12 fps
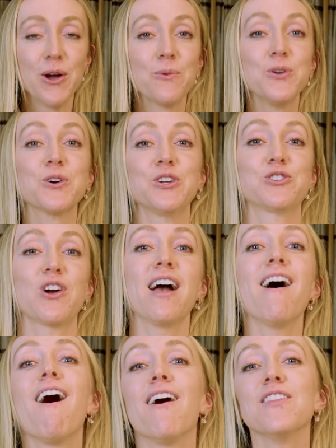You could
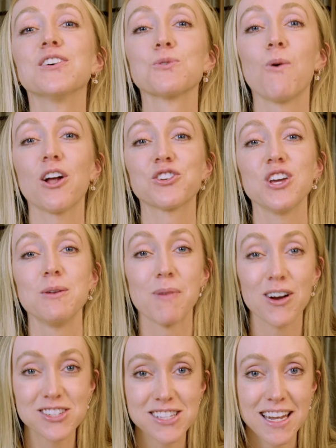try on this watch in
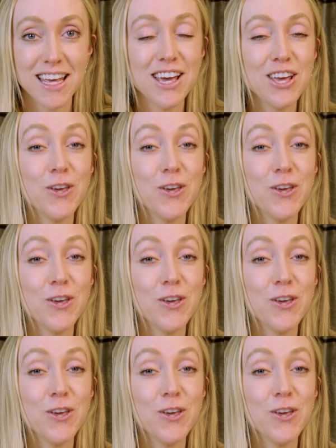person.